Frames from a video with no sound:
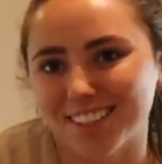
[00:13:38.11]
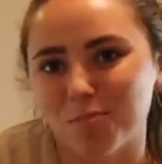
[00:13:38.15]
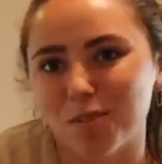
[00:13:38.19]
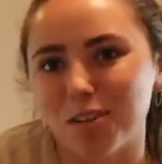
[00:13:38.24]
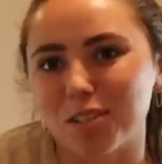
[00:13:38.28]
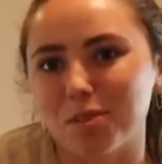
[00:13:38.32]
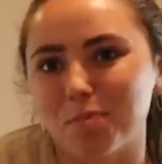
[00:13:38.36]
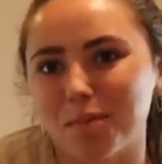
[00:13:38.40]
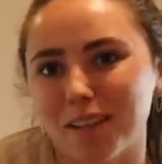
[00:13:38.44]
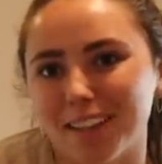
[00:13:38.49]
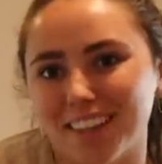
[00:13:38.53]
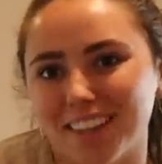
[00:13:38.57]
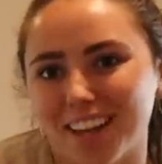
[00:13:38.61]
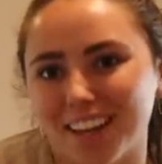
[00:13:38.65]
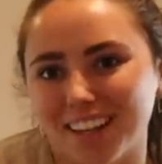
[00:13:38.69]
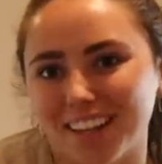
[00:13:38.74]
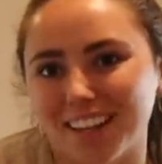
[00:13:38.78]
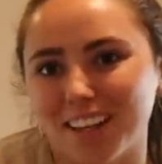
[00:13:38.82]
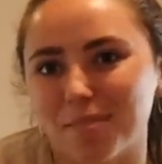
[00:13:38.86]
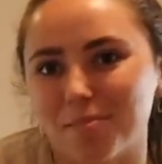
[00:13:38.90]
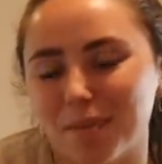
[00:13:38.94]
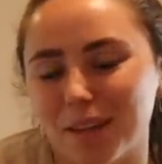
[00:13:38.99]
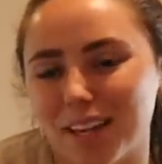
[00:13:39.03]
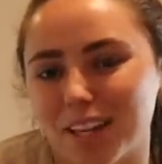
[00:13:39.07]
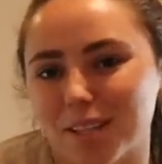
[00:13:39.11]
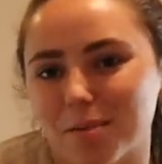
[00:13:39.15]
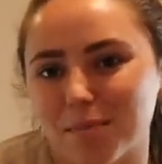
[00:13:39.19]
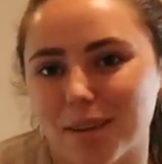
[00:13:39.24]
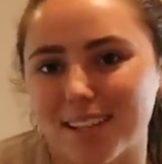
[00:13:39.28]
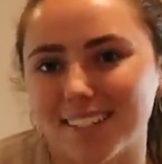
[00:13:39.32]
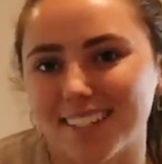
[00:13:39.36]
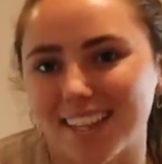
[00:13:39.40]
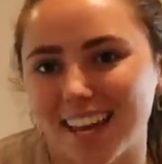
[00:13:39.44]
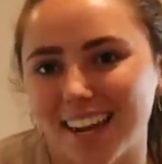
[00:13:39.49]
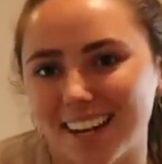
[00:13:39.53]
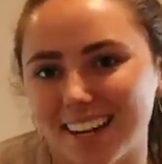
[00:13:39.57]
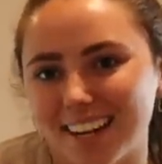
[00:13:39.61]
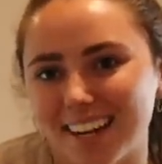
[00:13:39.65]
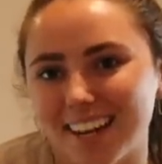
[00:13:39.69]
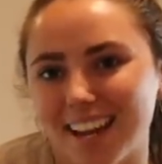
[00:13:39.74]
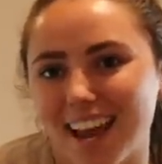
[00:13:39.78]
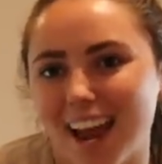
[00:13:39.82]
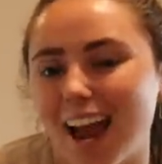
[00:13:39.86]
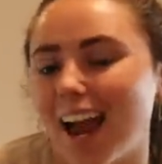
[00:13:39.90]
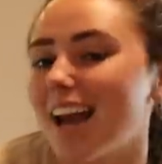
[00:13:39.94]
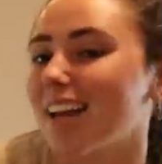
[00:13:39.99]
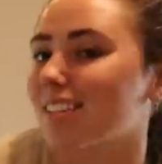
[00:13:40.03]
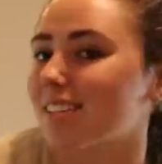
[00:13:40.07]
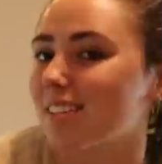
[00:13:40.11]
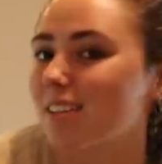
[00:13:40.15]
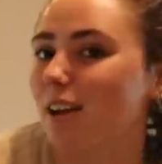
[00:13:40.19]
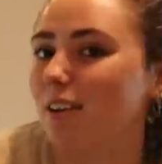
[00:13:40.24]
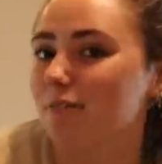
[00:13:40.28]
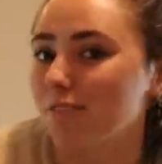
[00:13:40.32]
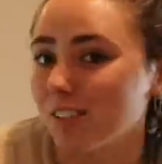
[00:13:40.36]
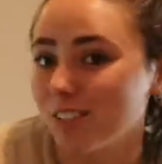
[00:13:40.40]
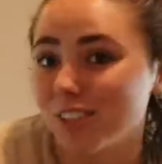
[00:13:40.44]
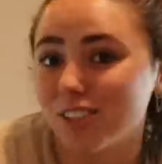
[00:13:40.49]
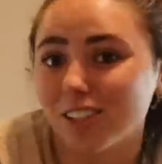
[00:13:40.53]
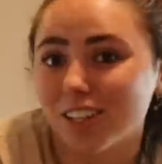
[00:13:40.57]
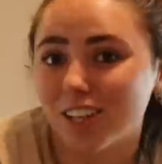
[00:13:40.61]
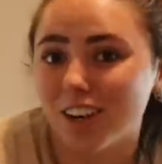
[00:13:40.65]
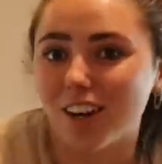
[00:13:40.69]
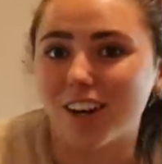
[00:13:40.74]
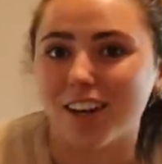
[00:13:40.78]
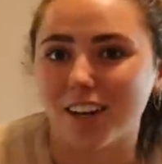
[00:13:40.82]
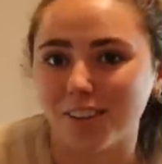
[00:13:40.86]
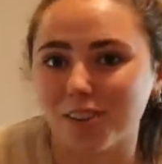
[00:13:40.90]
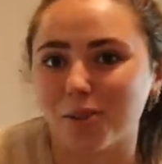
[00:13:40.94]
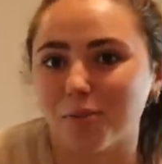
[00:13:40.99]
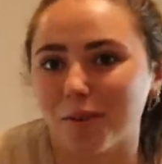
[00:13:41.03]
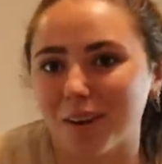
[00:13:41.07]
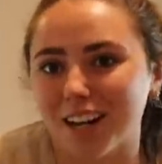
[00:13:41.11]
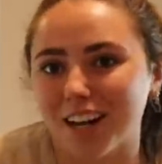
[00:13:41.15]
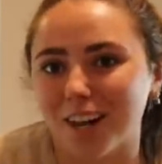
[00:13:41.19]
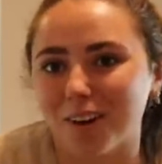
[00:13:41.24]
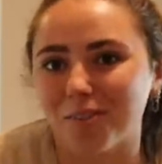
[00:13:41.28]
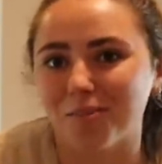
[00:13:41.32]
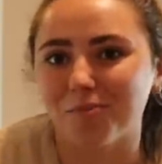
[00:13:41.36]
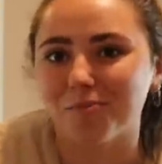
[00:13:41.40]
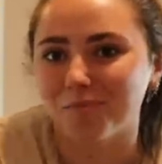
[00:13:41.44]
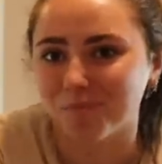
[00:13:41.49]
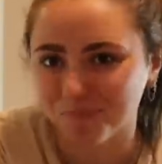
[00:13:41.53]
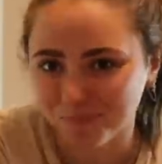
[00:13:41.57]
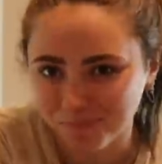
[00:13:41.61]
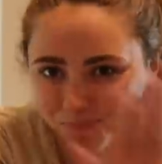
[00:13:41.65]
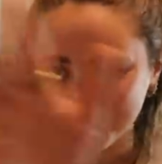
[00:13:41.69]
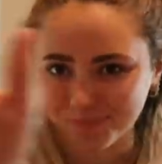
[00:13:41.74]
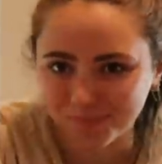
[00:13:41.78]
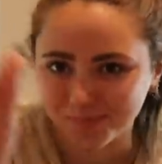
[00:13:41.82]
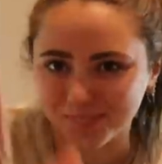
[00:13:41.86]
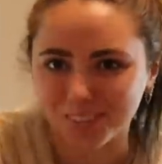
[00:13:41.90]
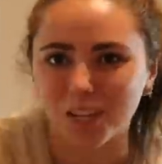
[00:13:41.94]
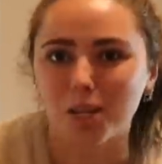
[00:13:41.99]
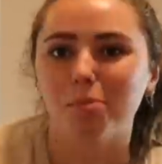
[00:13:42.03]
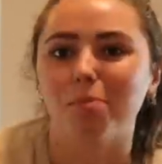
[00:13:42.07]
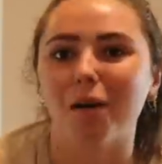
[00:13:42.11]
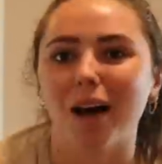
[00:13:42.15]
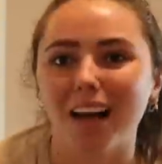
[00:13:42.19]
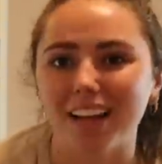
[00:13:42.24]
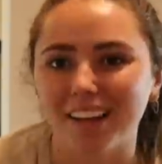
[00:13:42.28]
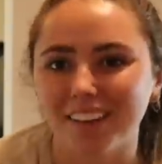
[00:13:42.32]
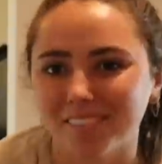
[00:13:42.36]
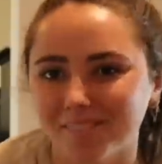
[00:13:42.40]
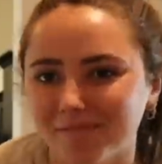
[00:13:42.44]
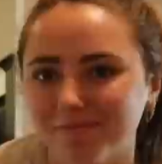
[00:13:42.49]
Wish me luck because my sanity has officially gone out the window. Goodbye.